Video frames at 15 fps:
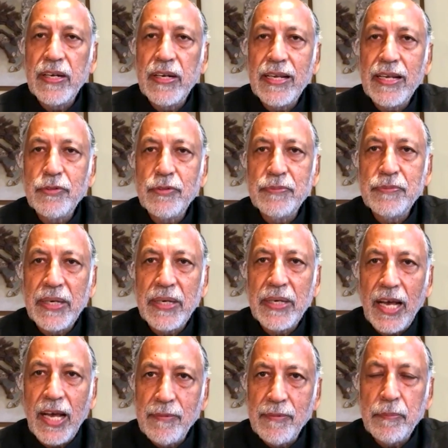And I was in my
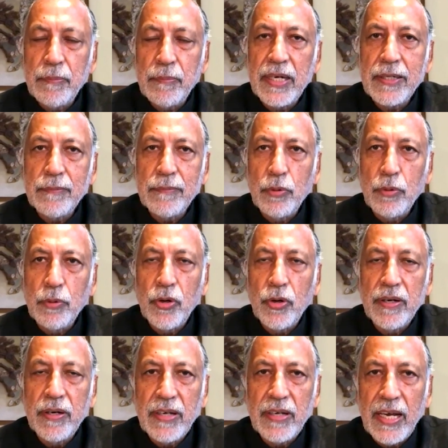alma mater board,
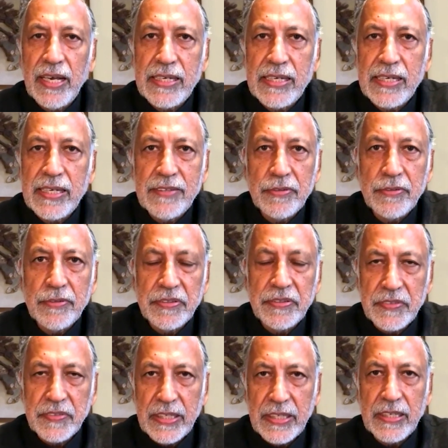I I T, for fifteen
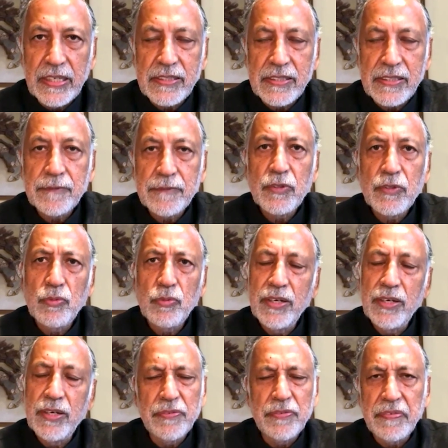years,
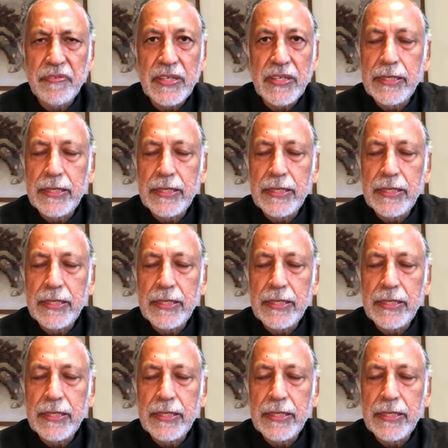fifteen years.